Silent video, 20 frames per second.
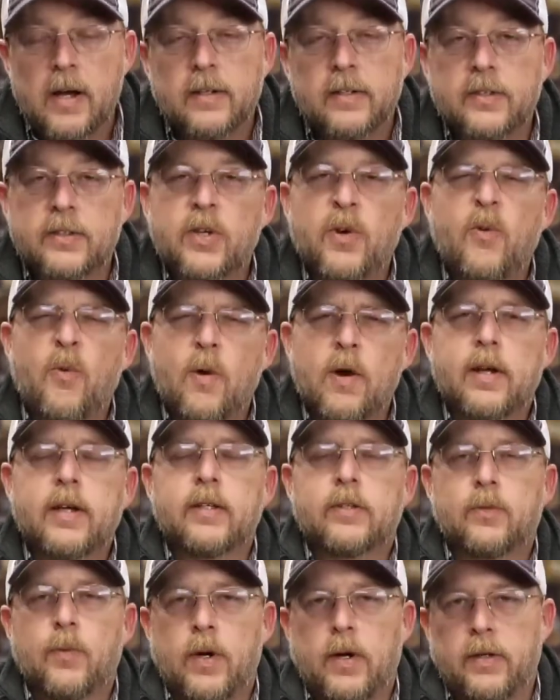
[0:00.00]
Does it work
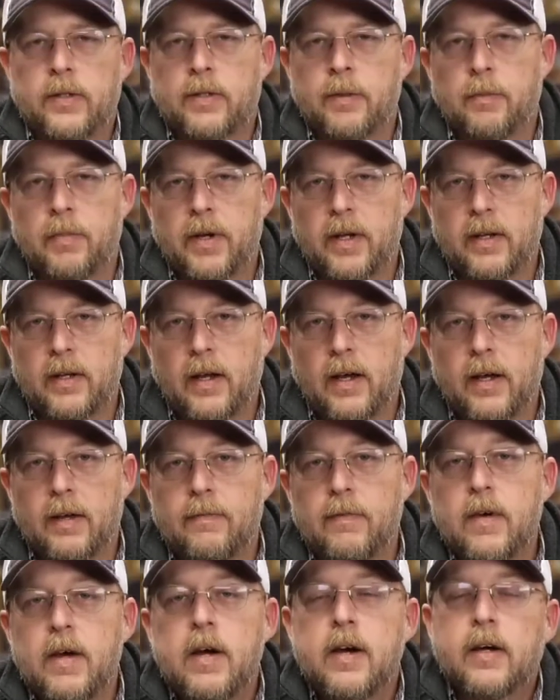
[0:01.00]
as well as a big knife?